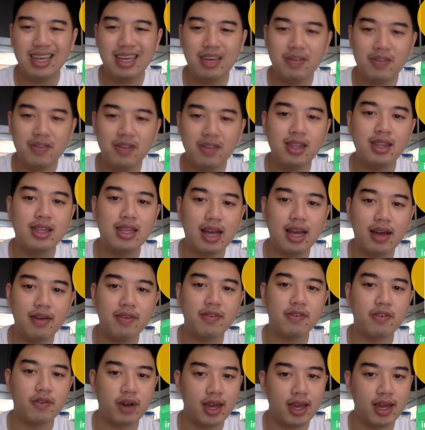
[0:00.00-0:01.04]
Even
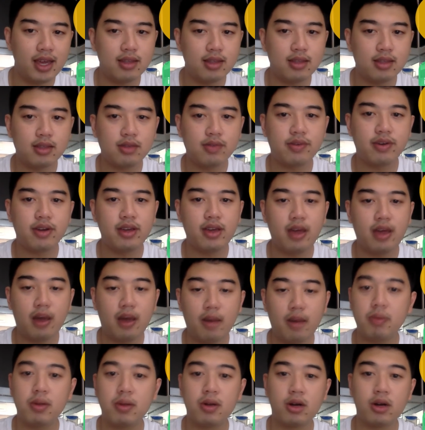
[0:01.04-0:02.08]
death rates for young
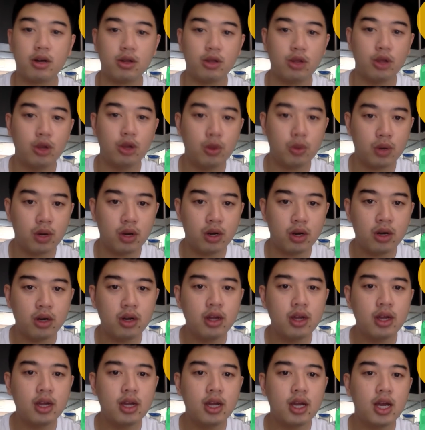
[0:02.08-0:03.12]
people are lower.
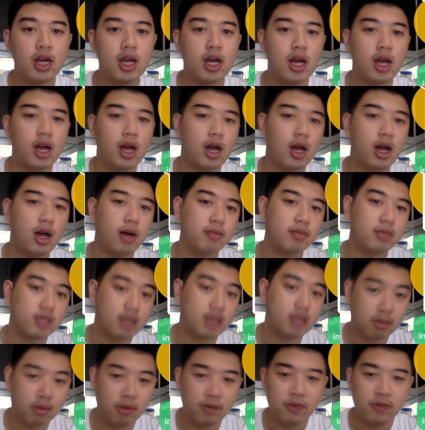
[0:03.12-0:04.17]

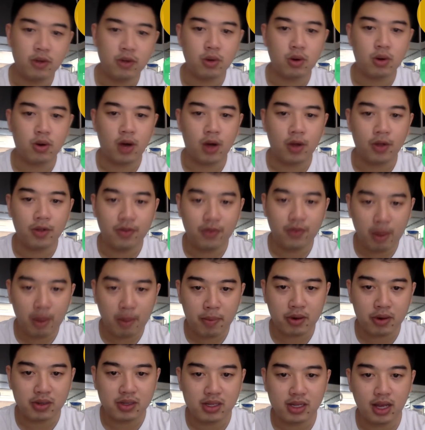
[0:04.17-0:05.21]
Some of you, around
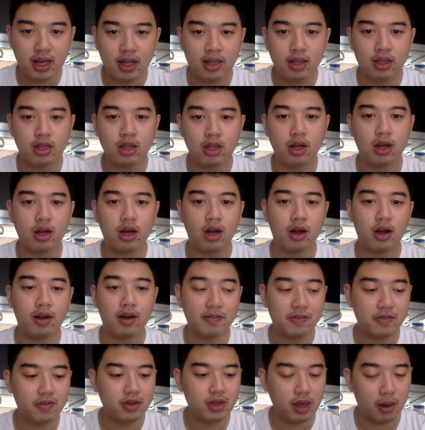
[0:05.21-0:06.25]
3%
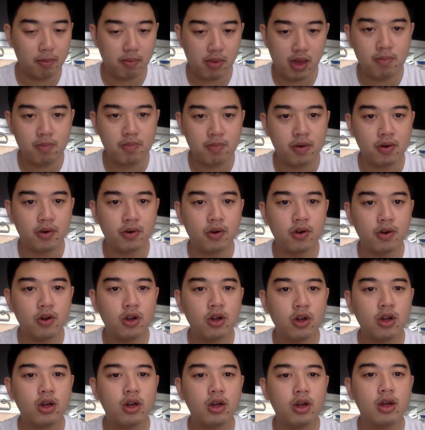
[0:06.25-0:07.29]
of young people,
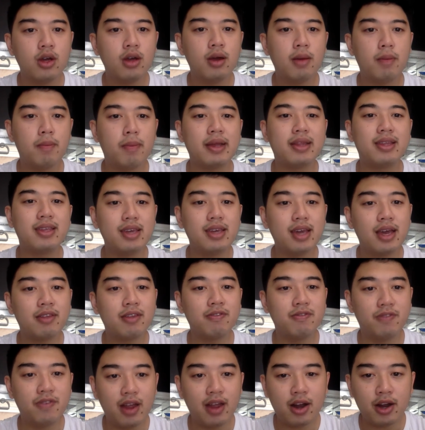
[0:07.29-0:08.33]
might
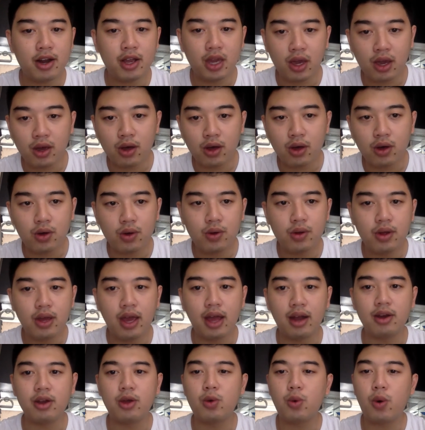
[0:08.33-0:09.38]
get very ill
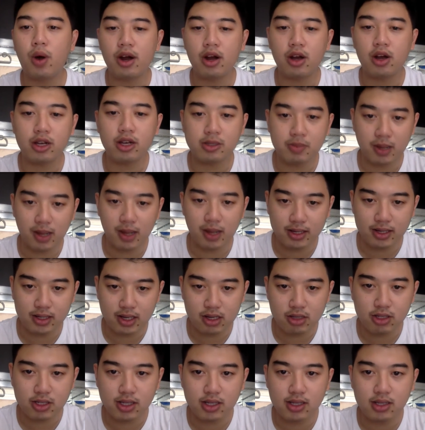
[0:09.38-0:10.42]
and require
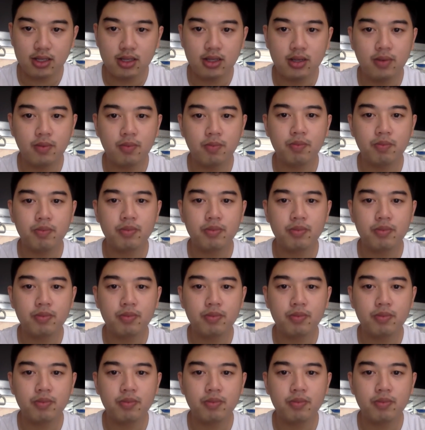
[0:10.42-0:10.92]
hospitalization.